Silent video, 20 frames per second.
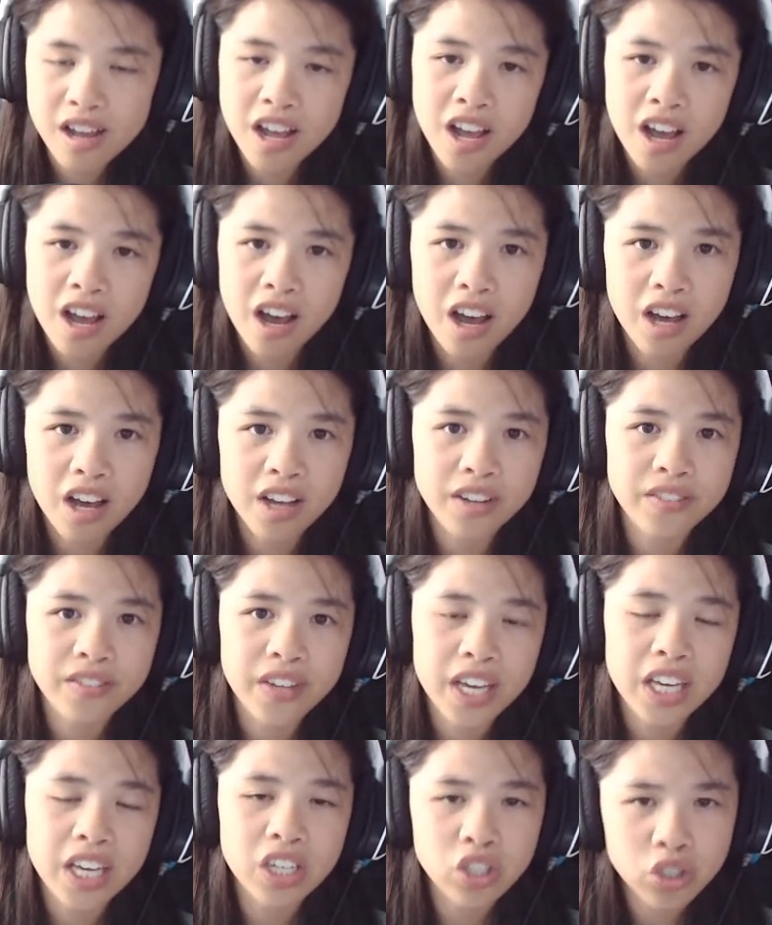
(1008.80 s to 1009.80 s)
of
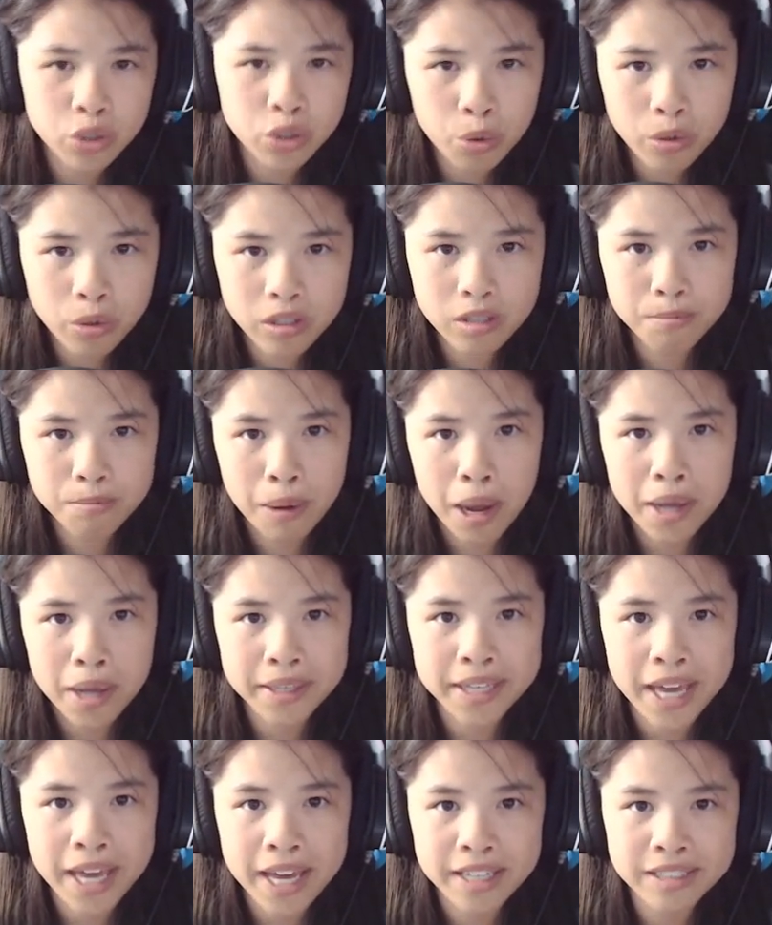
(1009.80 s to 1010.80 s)
a shorter
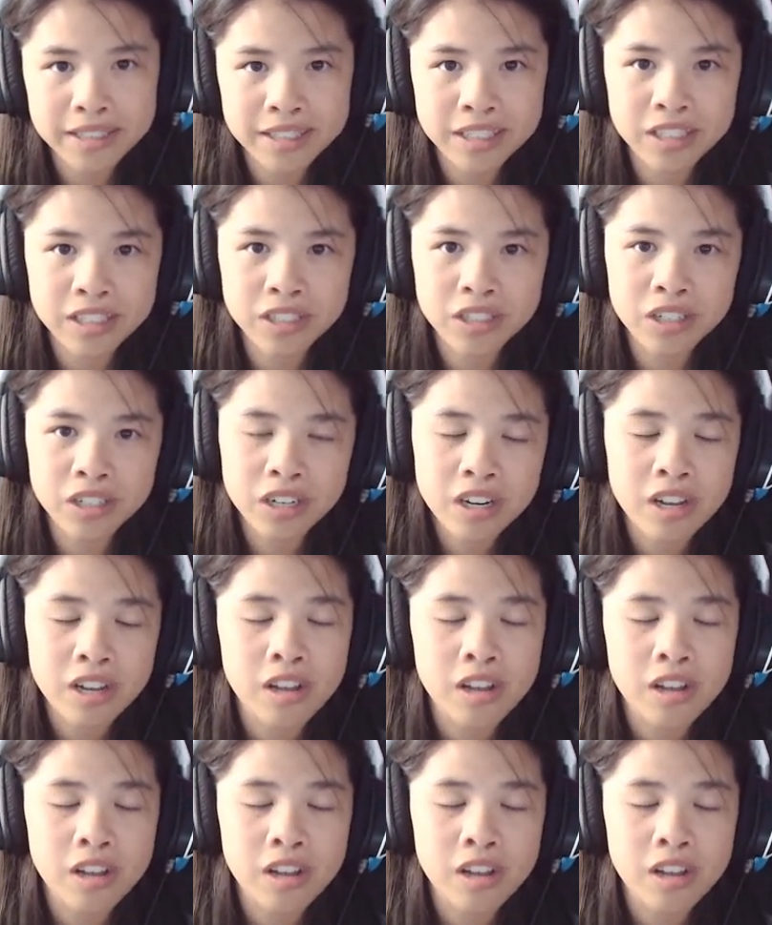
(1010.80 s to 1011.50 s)
podcast here.